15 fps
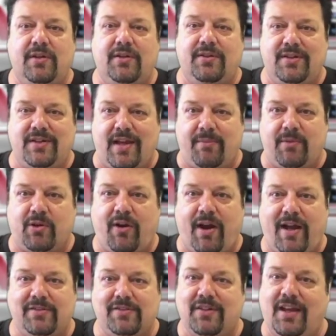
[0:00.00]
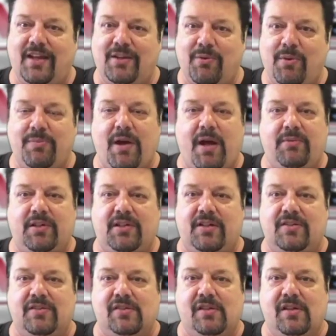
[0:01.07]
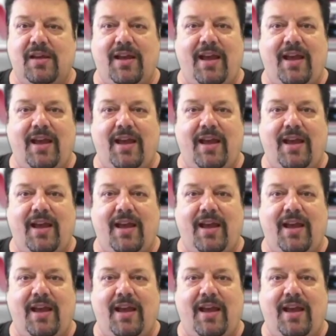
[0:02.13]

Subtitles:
the Democrats and the Republicans.